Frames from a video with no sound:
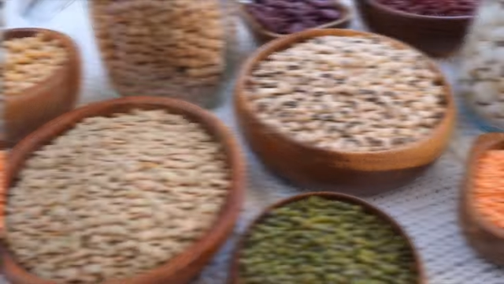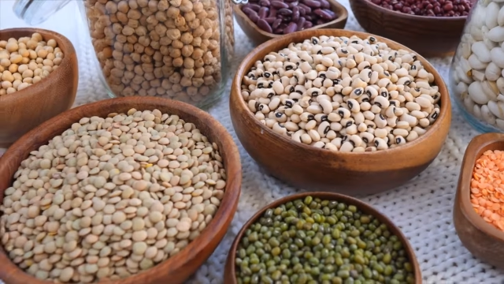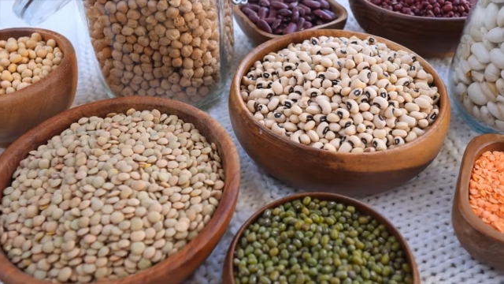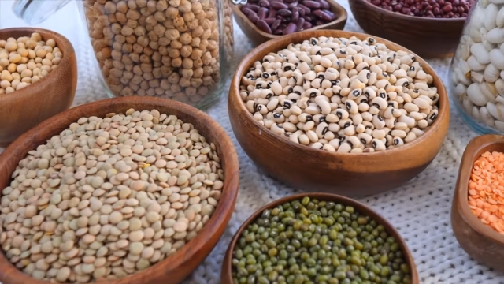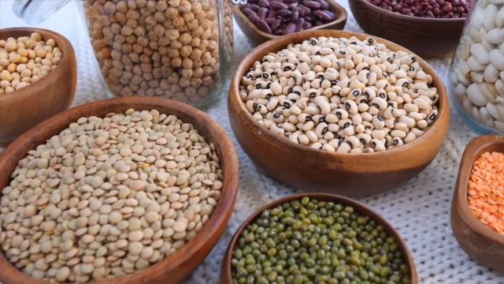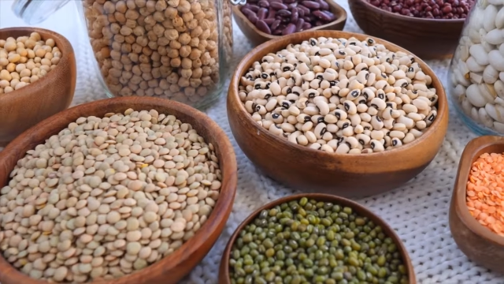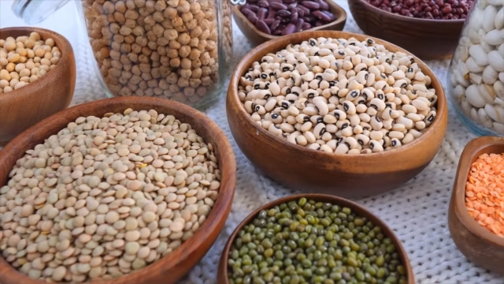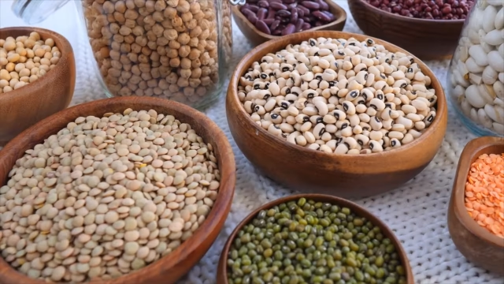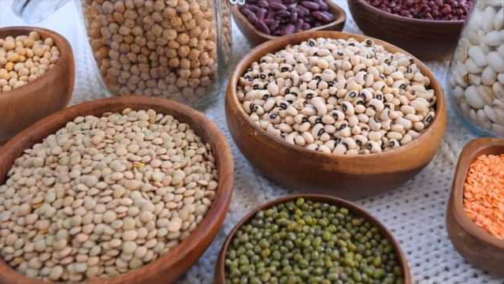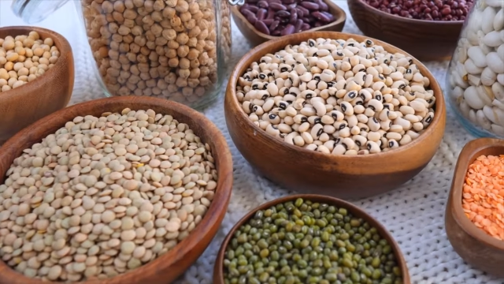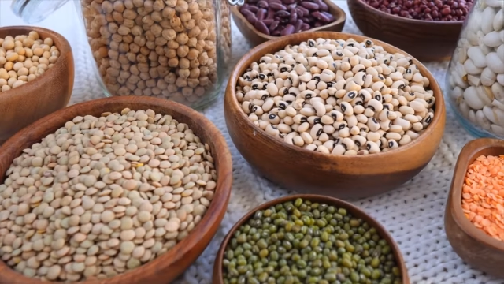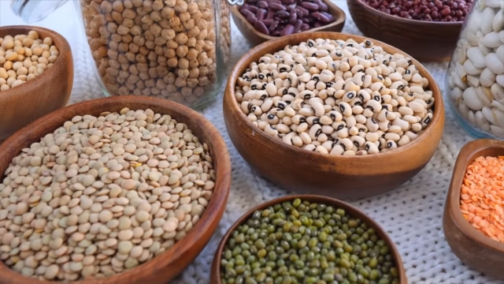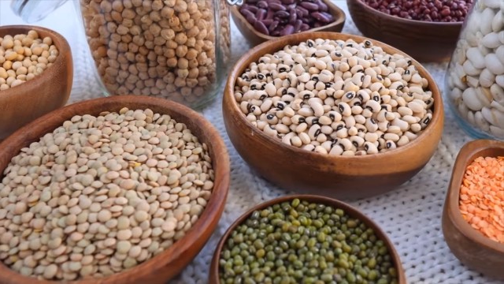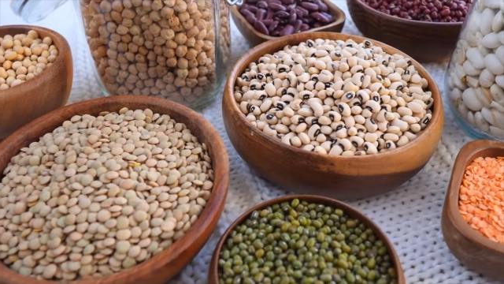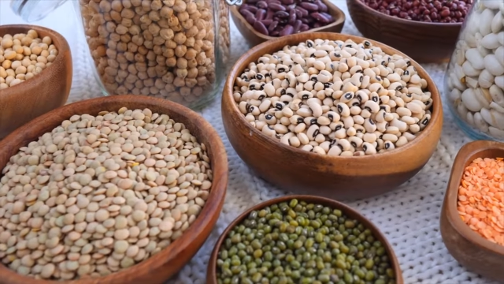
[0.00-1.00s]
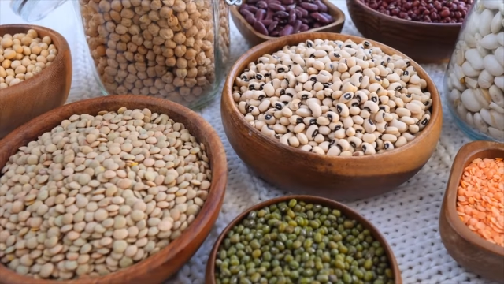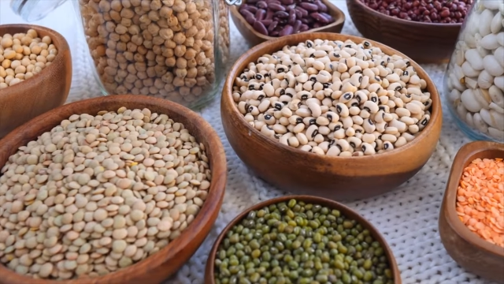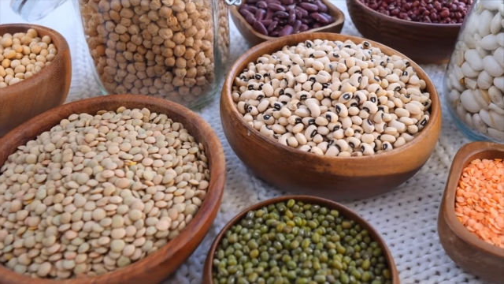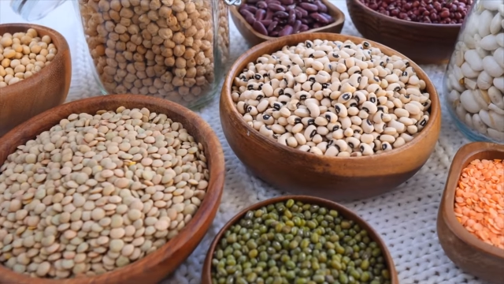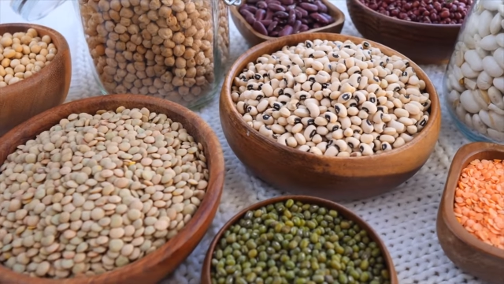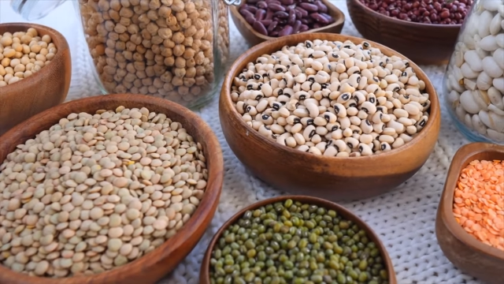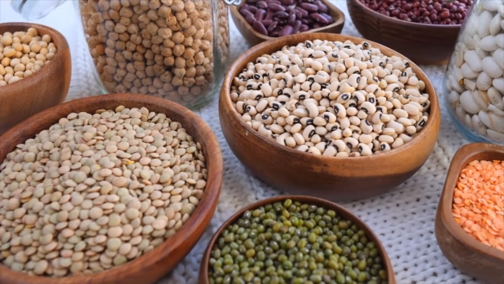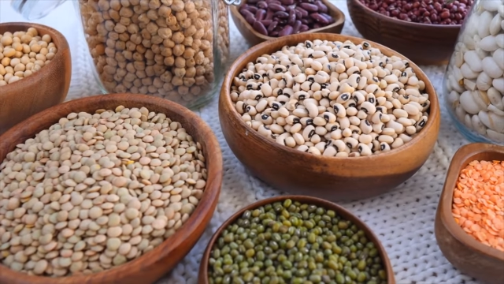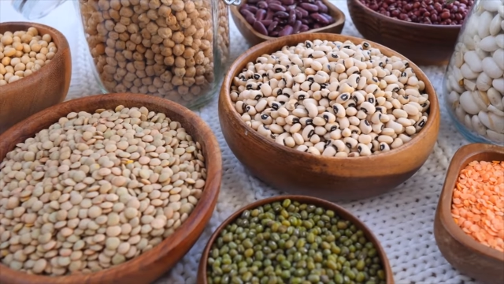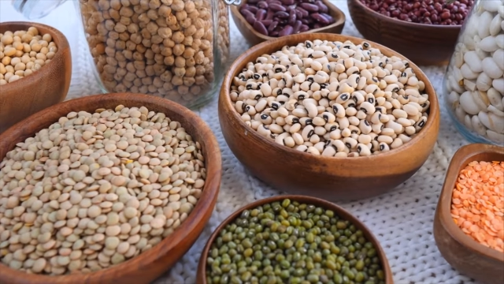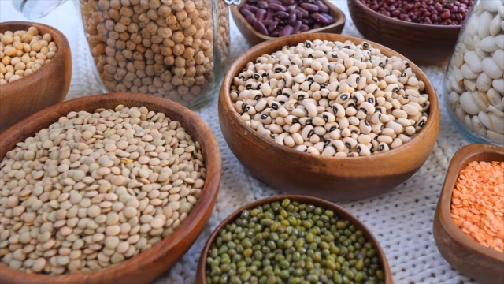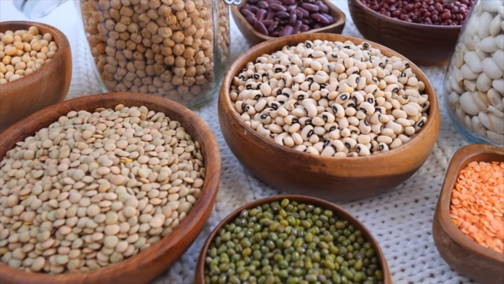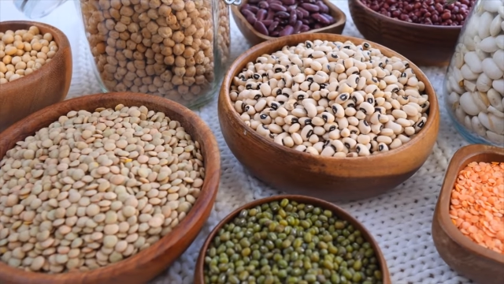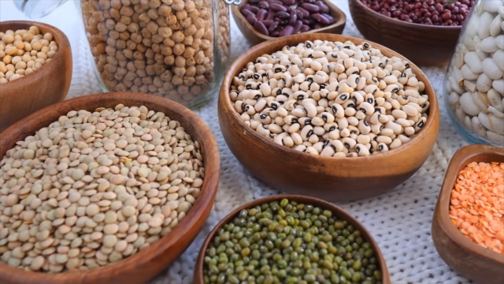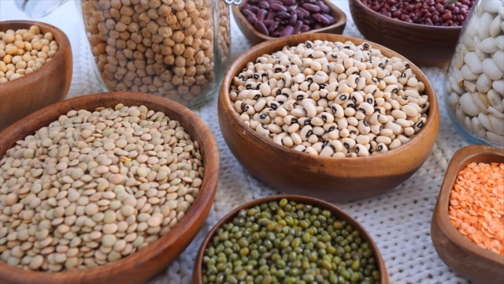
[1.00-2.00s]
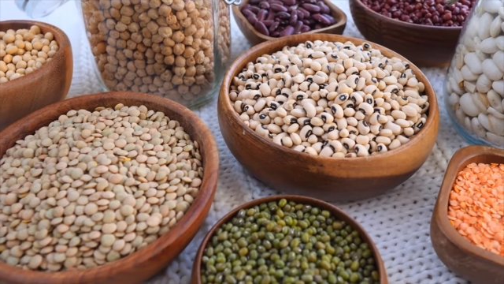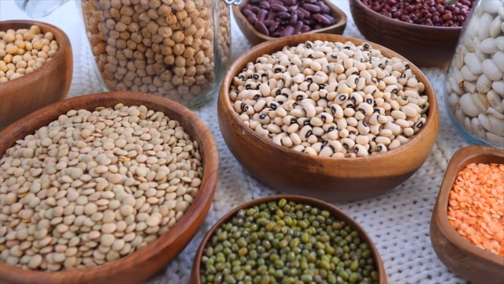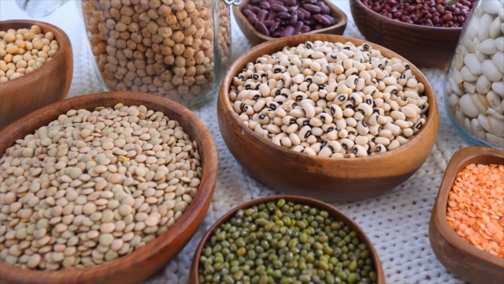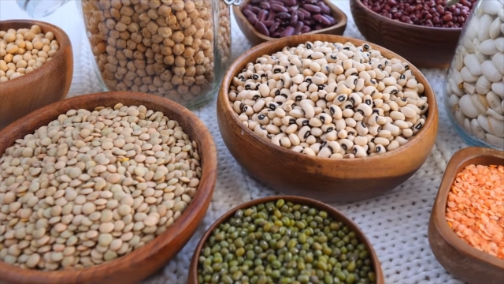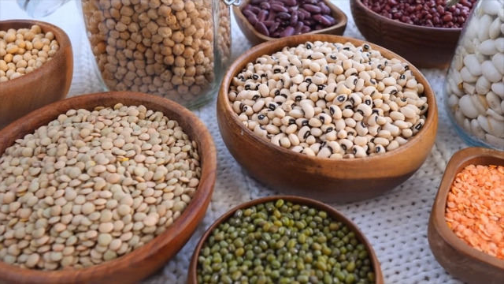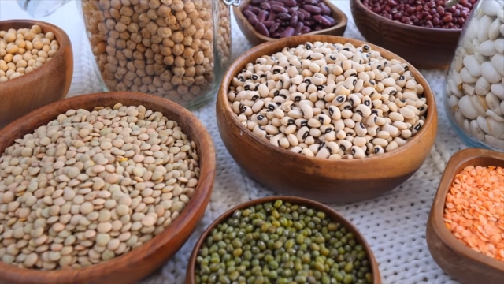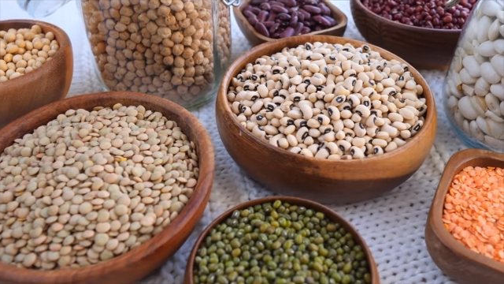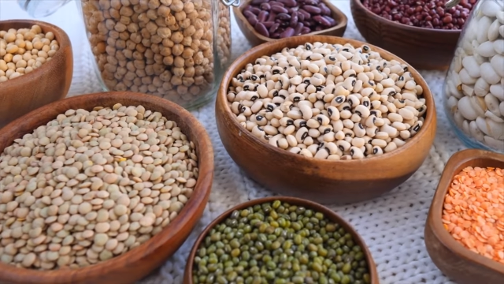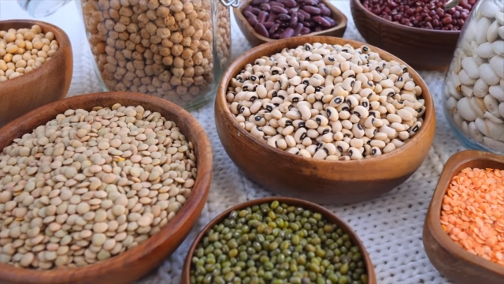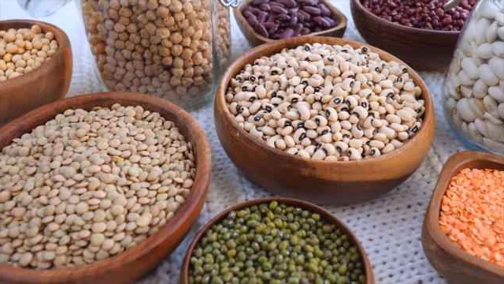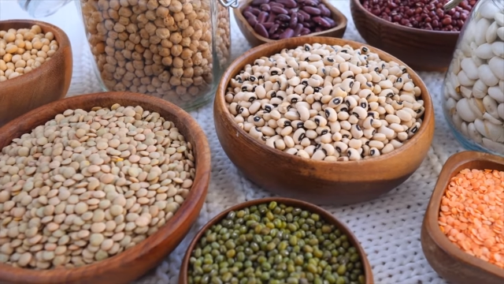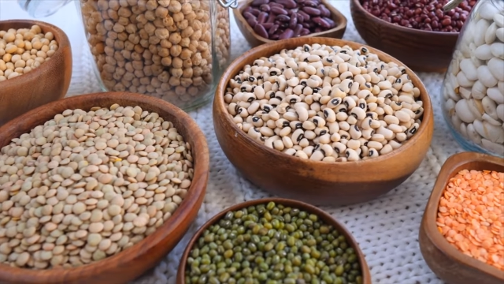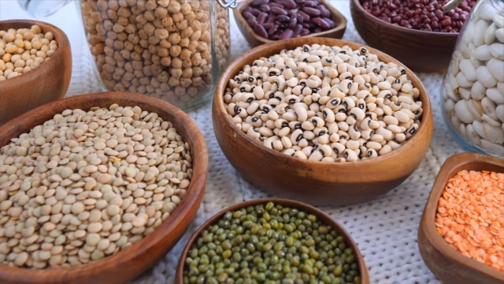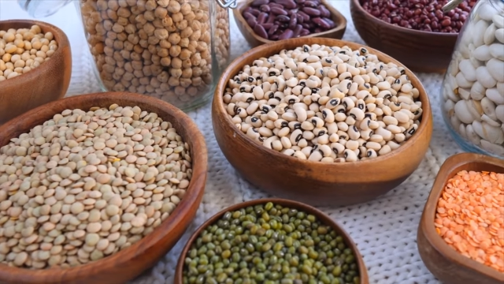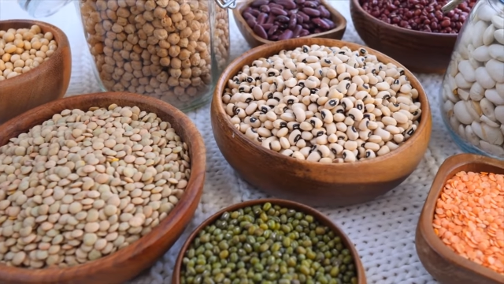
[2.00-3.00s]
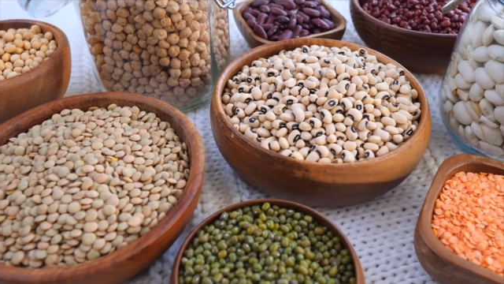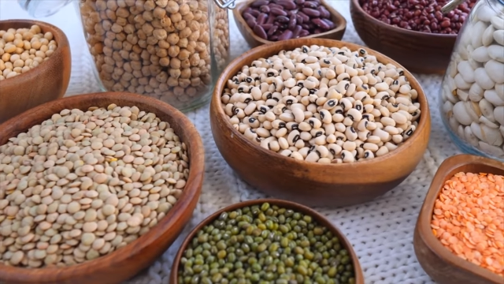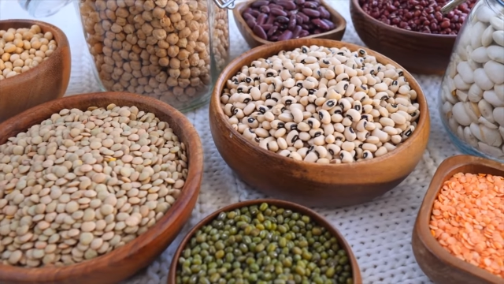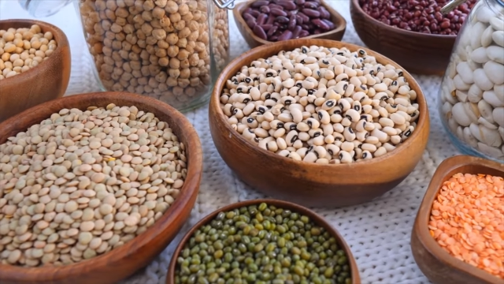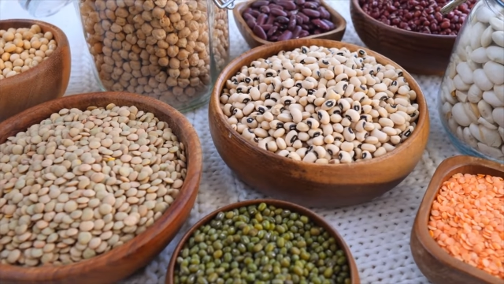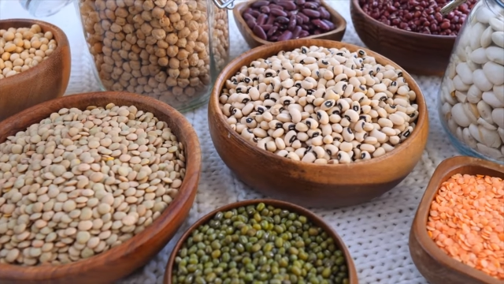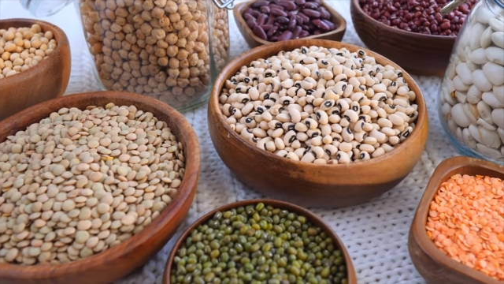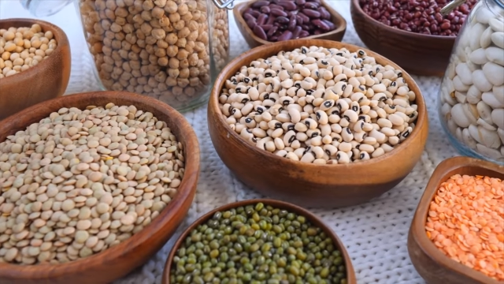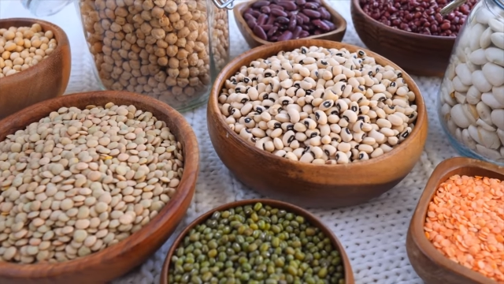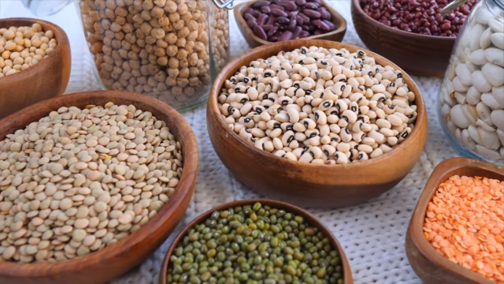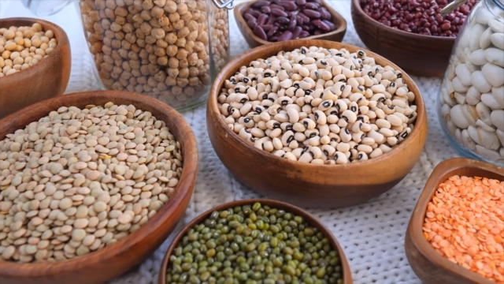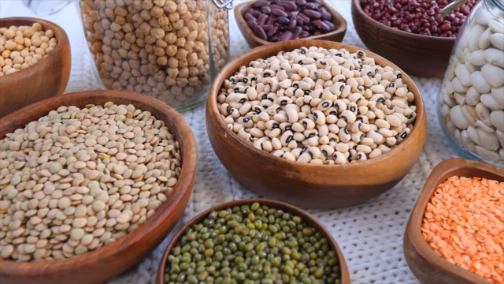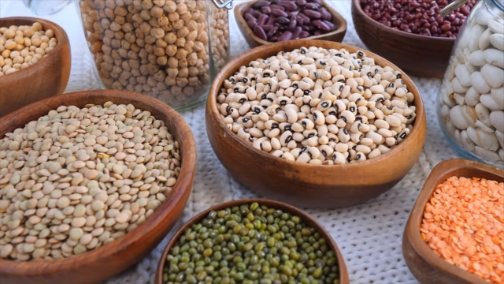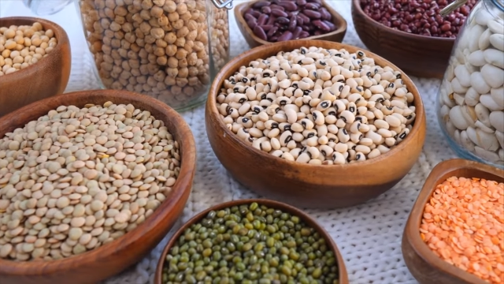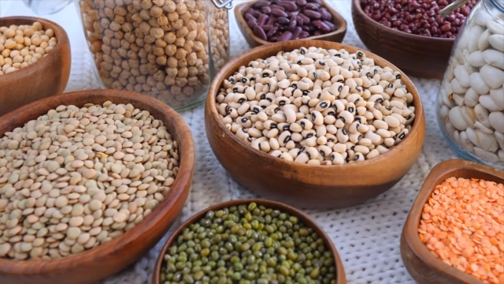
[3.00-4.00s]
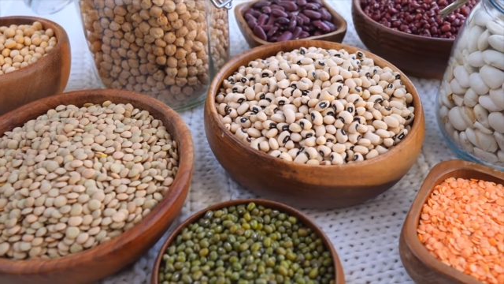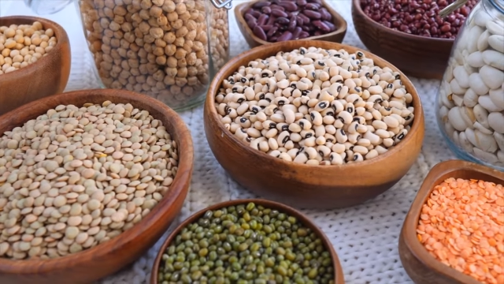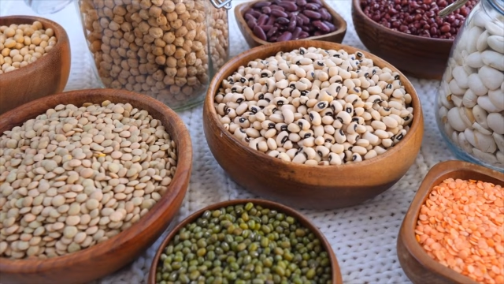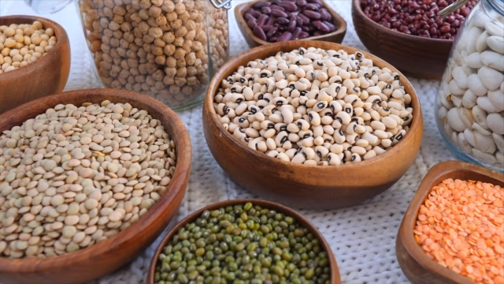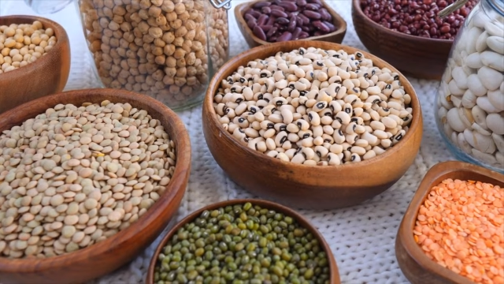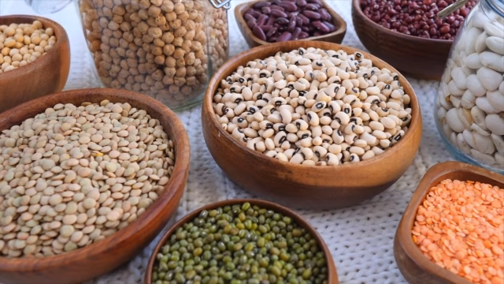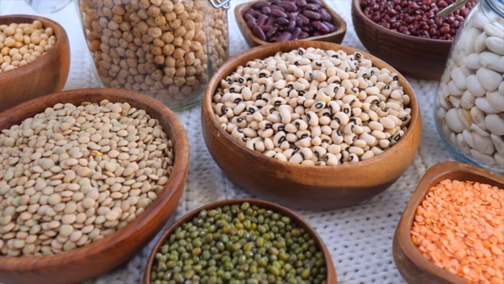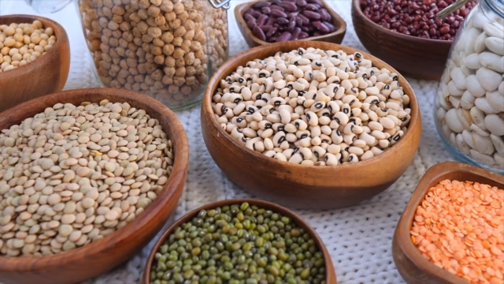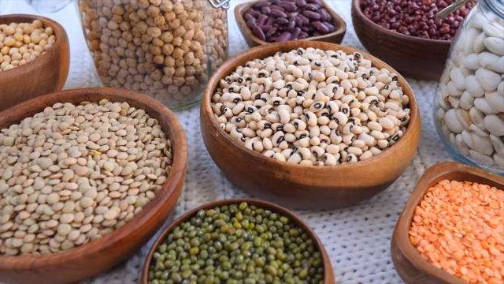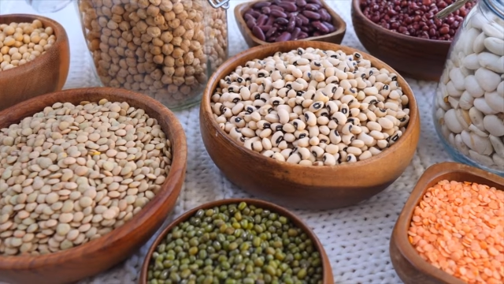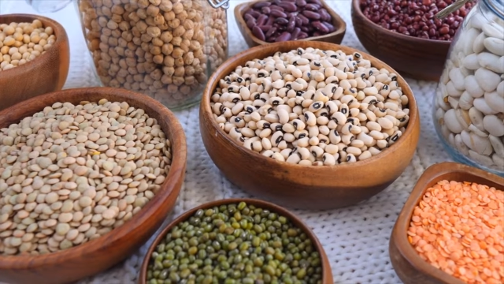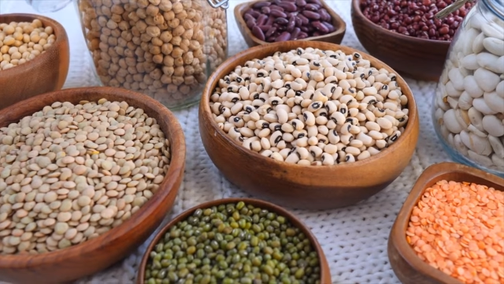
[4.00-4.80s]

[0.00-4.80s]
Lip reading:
Nobody's mouth can be seen.